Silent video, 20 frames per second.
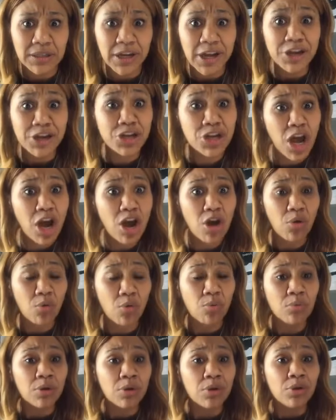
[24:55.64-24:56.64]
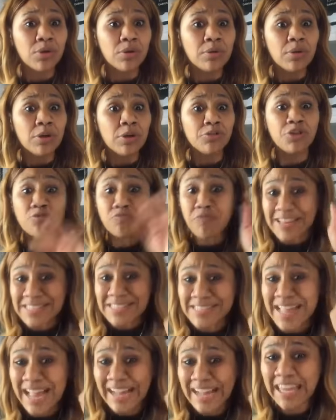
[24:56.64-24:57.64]
No. The race is
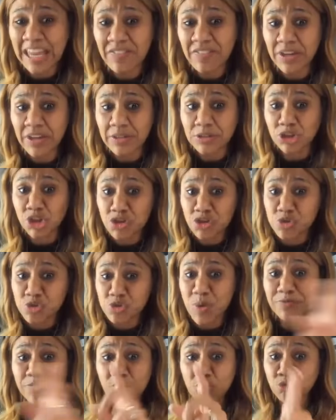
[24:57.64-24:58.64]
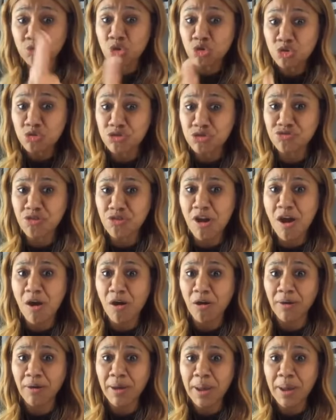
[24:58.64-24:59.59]
not given to the swift nor to the strong.